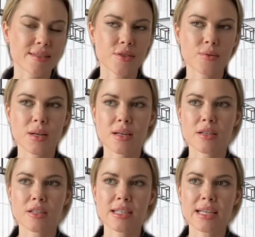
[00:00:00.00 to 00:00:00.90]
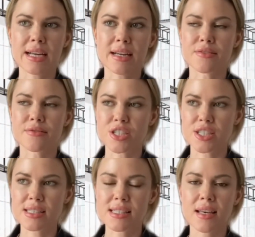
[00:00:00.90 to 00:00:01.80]
If you want to create
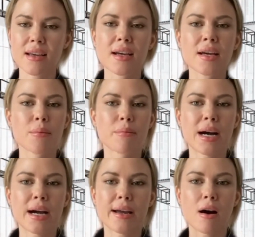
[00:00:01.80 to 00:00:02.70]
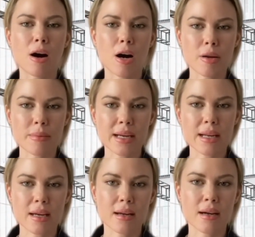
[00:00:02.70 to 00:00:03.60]
efficiency by
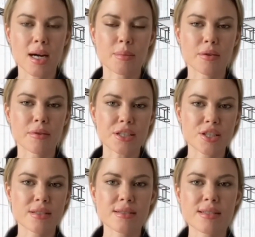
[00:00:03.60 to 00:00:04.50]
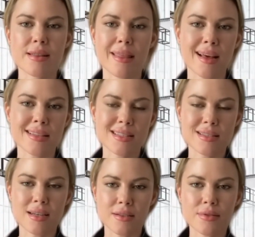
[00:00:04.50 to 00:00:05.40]
automating operations, that's
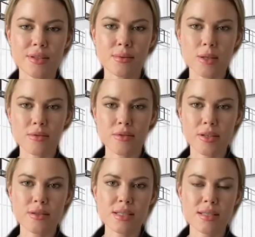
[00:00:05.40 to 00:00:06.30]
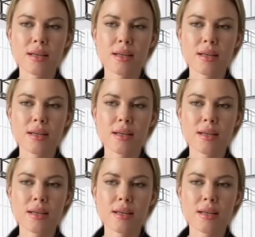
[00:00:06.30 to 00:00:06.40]
done via workflows.